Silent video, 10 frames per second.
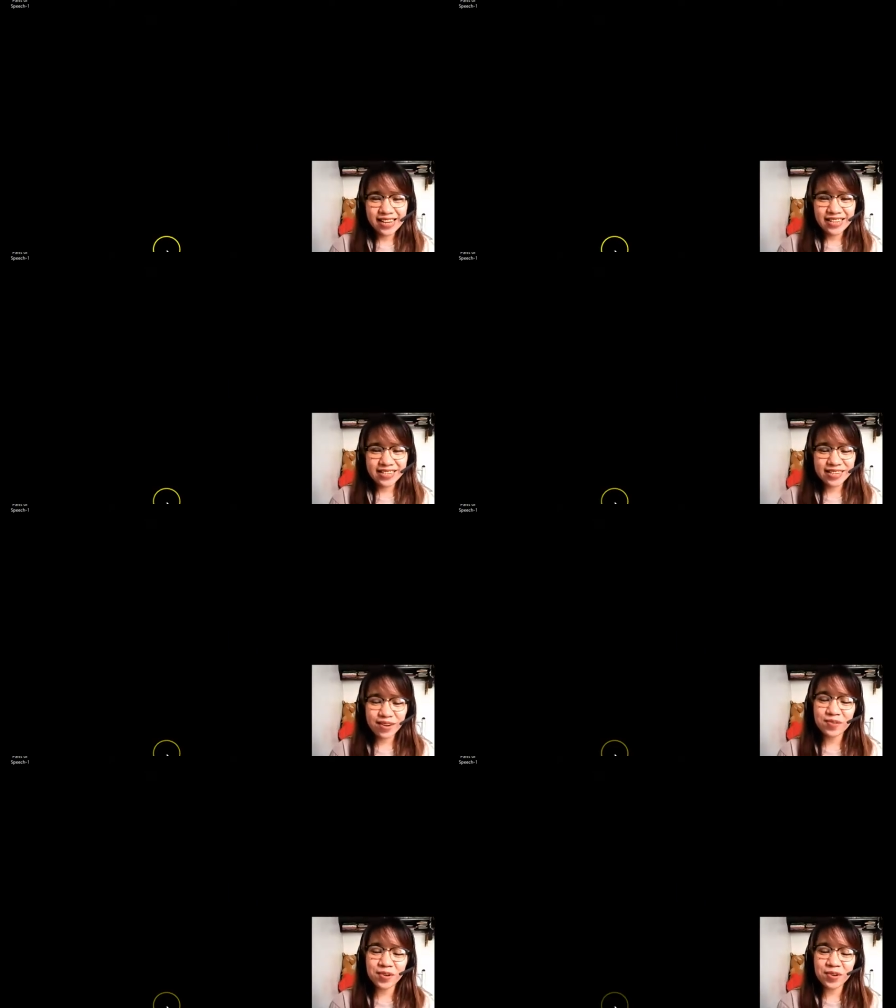
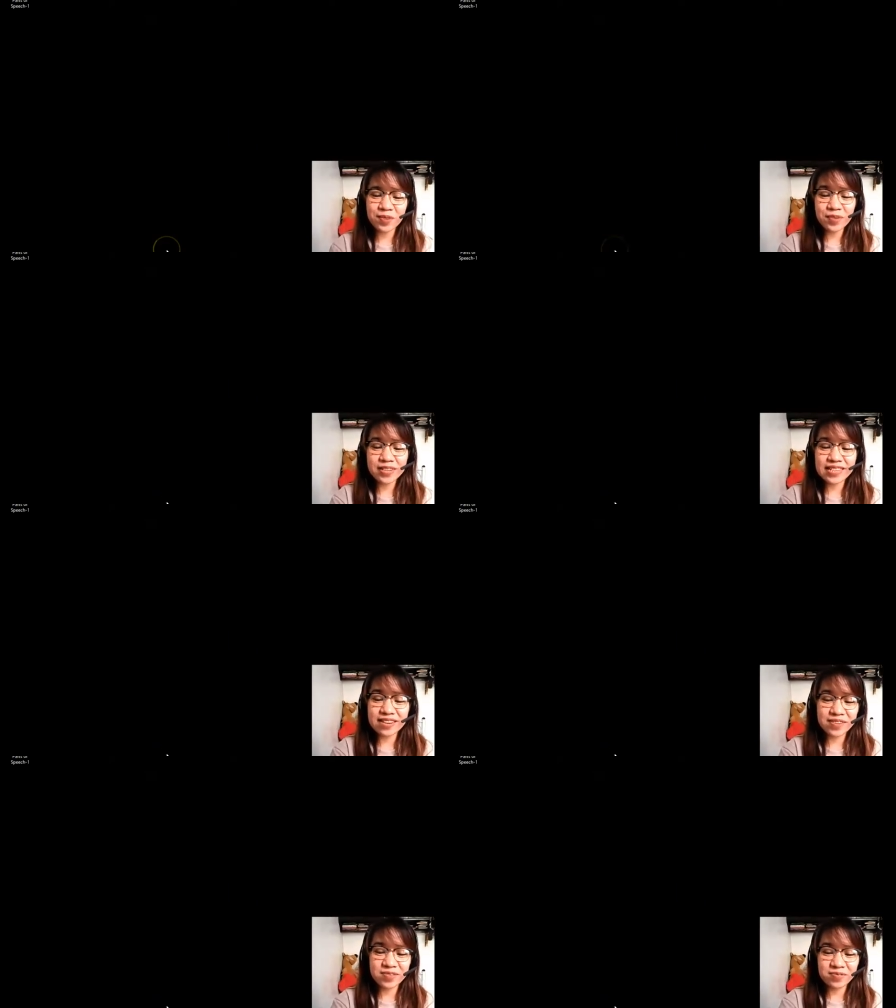So for number
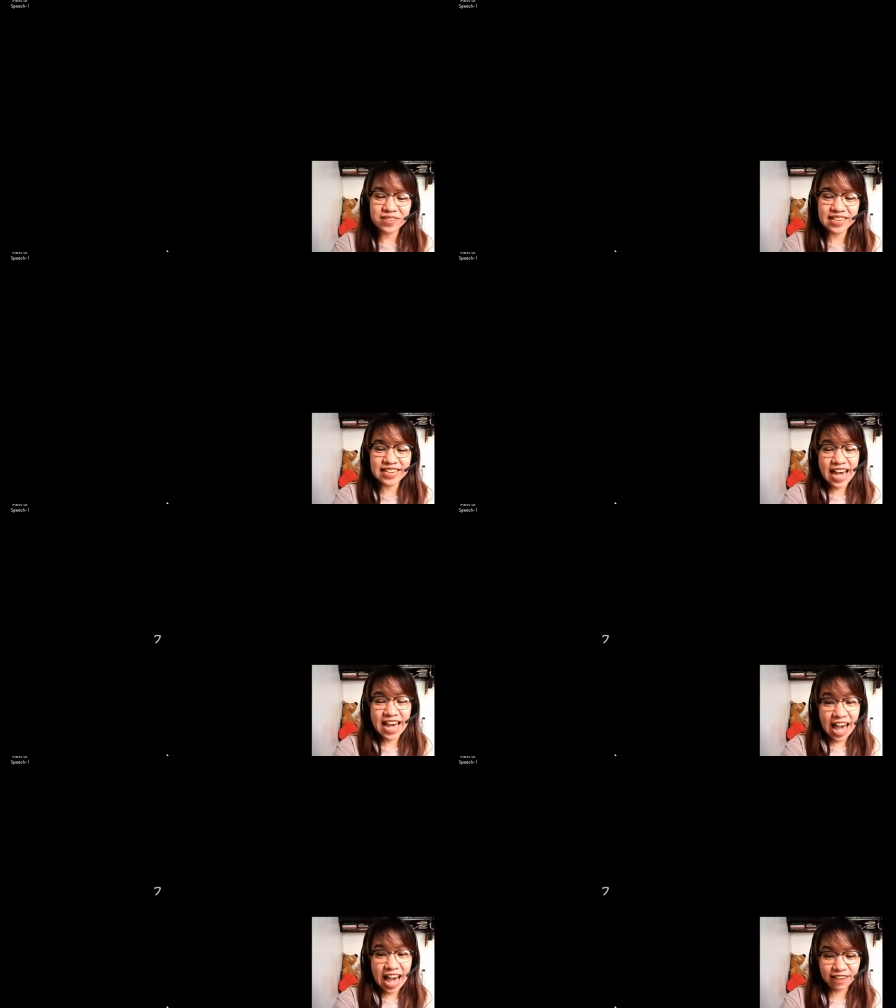7, we
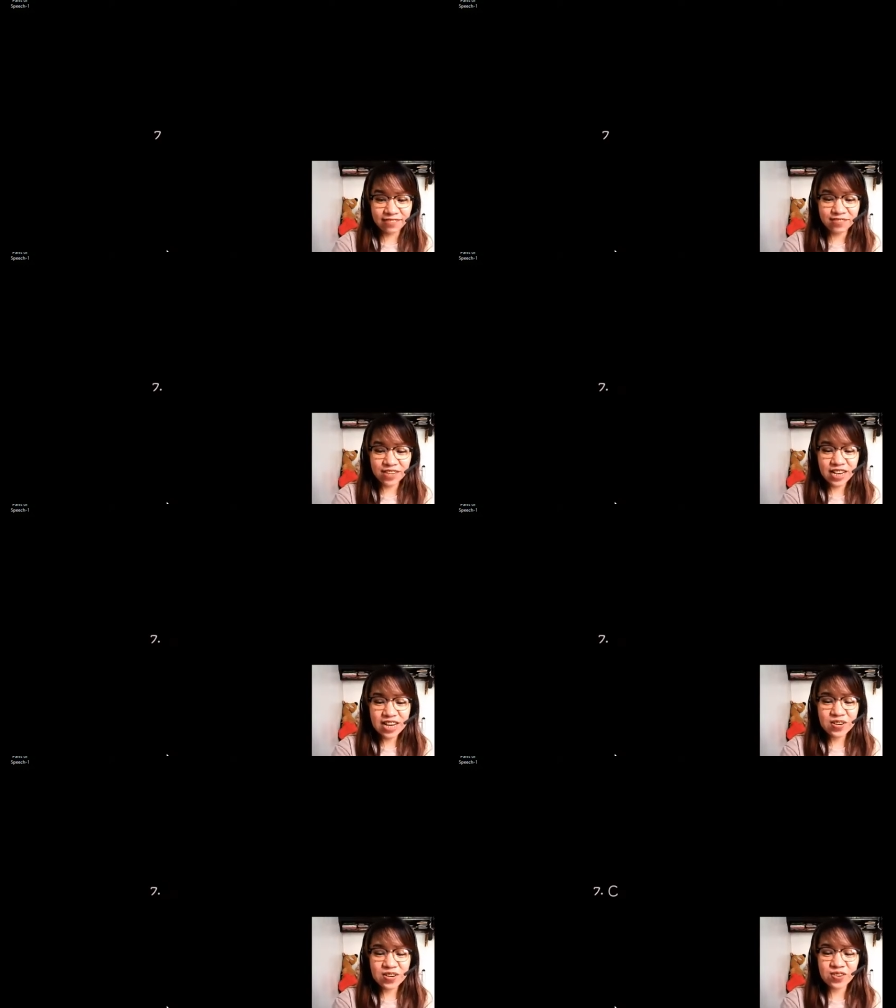have
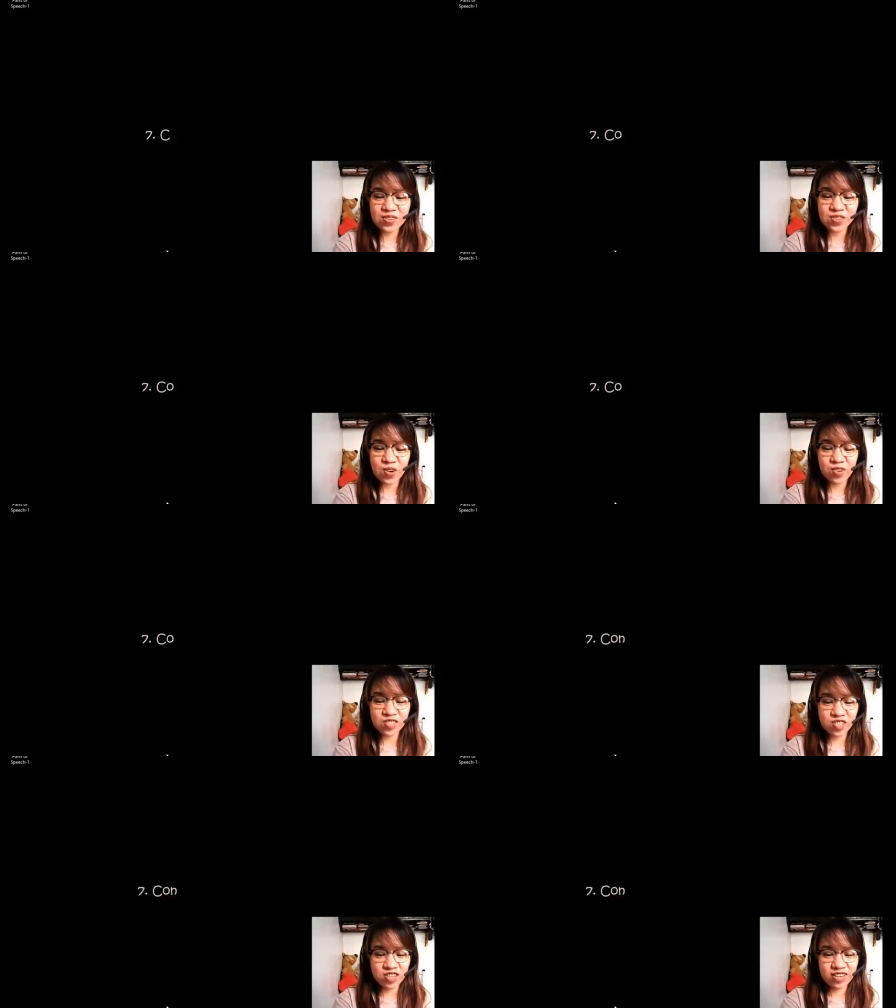
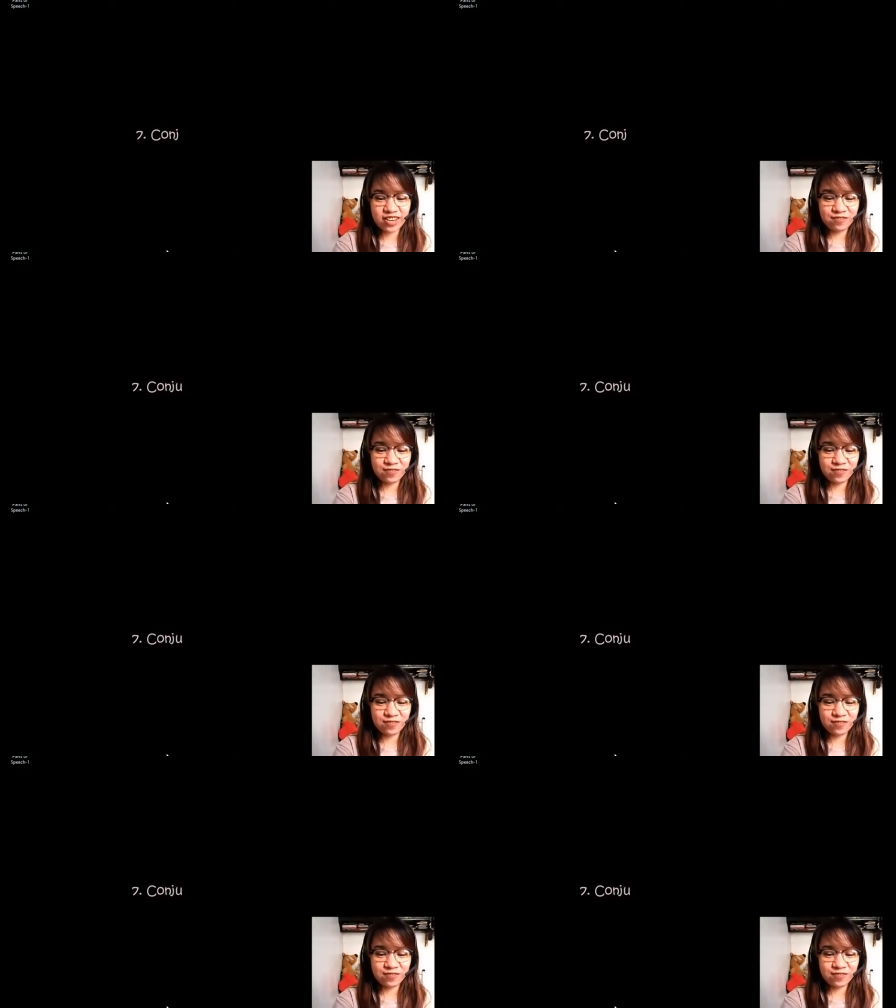conjunction.